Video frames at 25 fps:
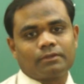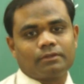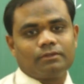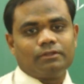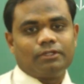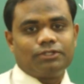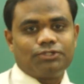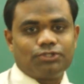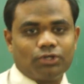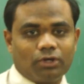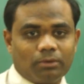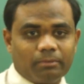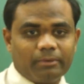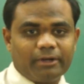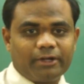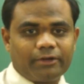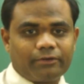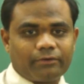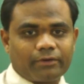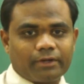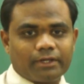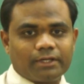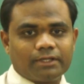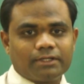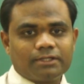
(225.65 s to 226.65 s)
The
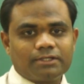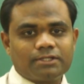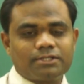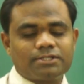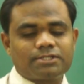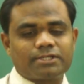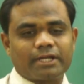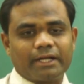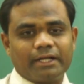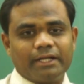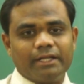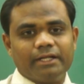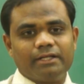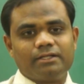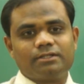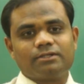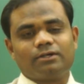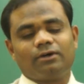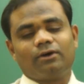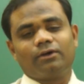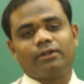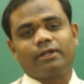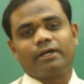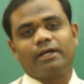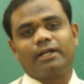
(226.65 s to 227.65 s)
geometry studied
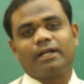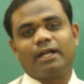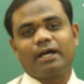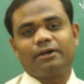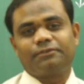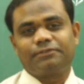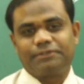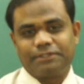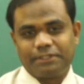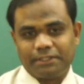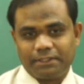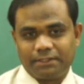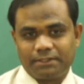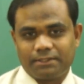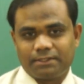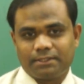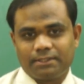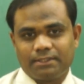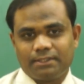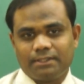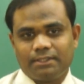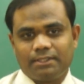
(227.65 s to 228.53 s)
on a graph sheet